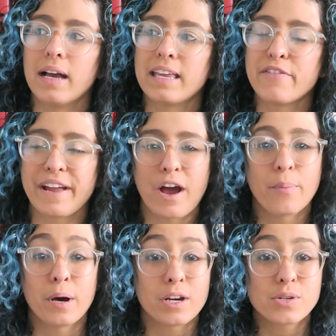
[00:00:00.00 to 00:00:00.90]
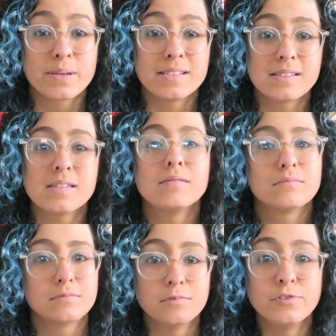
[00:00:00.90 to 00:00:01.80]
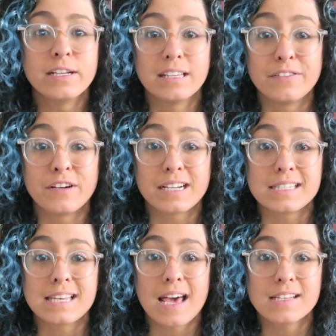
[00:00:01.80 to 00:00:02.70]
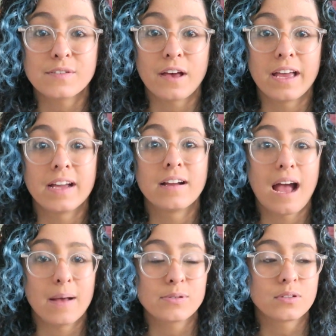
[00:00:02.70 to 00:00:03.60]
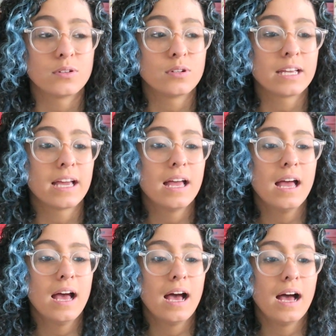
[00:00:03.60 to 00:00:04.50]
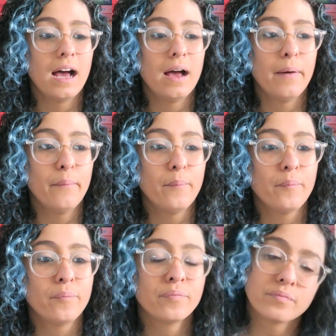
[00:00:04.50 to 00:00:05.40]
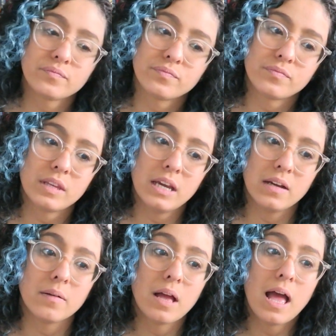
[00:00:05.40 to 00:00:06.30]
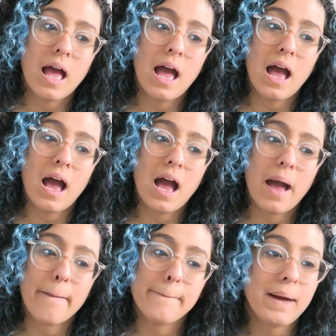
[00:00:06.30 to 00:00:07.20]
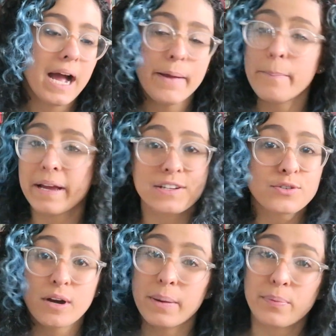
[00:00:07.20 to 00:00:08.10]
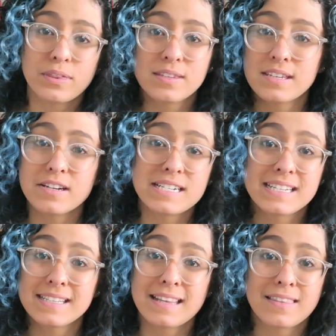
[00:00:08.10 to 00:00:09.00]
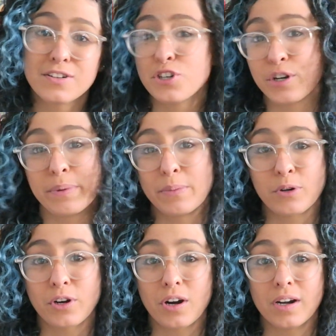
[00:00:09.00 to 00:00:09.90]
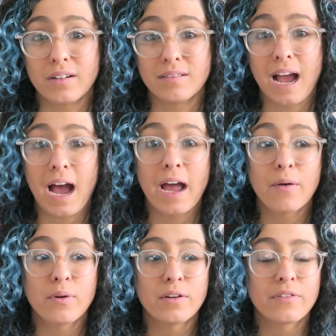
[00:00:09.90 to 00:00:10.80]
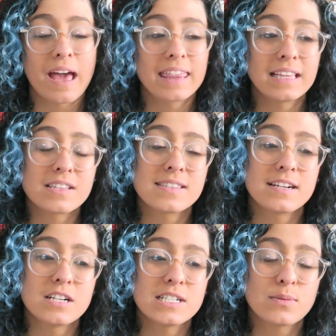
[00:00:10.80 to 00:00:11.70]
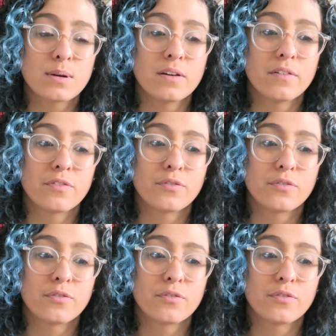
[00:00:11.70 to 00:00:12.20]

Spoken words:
giving out punishments, really fucking satisfying. Absolutely. Yeah. My biggest gripe with the series is that there should have been more Cardan. I think the series would have